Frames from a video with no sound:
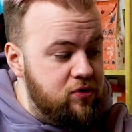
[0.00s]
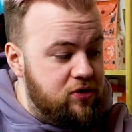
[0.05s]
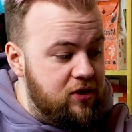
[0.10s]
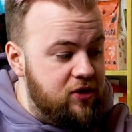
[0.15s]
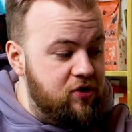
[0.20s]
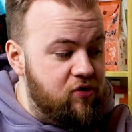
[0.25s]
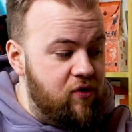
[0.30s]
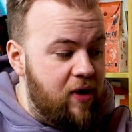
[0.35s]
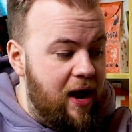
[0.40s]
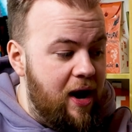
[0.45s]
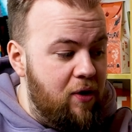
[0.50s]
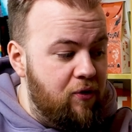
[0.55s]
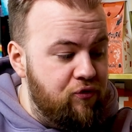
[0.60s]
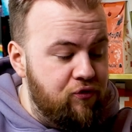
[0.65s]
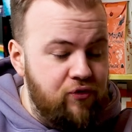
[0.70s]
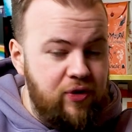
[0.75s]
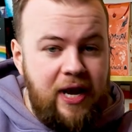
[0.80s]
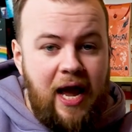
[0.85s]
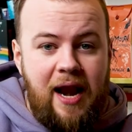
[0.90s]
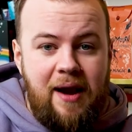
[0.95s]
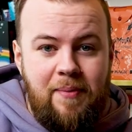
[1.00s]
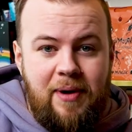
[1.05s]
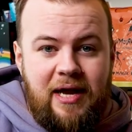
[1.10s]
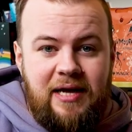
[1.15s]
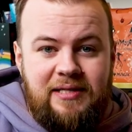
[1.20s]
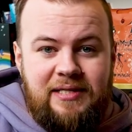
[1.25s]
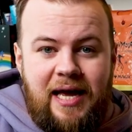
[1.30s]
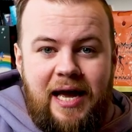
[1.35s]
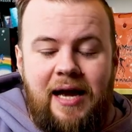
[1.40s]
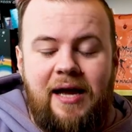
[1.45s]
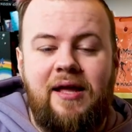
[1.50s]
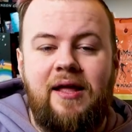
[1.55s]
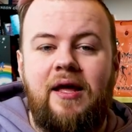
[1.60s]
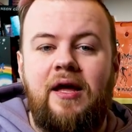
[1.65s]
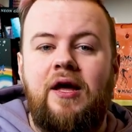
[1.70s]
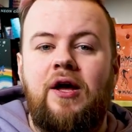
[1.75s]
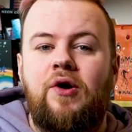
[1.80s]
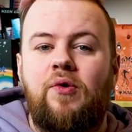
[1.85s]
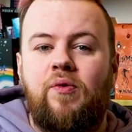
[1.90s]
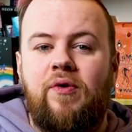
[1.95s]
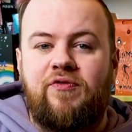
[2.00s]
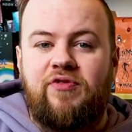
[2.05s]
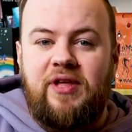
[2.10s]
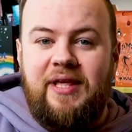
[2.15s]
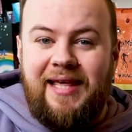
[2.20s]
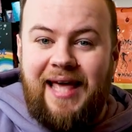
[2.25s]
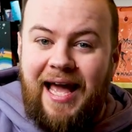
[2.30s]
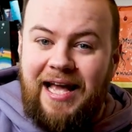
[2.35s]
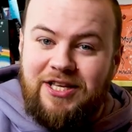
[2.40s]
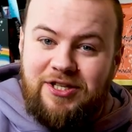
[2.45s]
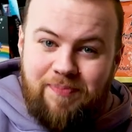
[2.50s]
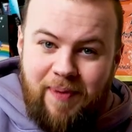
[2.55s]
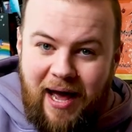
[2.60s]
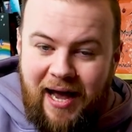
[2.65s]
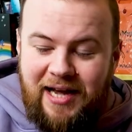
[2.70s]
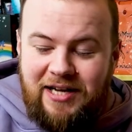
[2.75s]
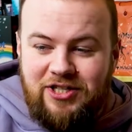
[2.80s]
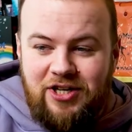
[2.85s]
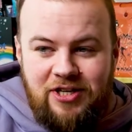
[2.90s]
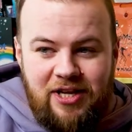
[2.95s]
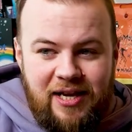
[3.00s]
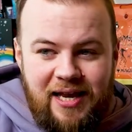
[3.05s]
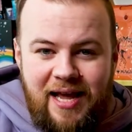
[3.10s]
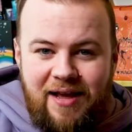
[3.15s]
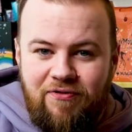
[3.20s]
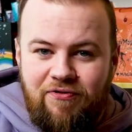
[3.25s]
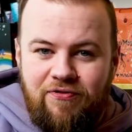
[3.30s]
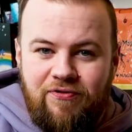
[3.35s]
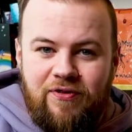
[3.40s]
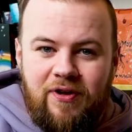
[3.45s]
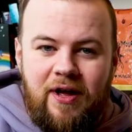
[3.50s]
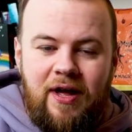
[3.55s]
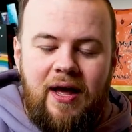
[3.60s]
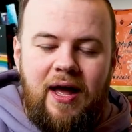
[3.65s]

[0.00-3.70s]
to the ground reanimator deck with the Gates package underneath.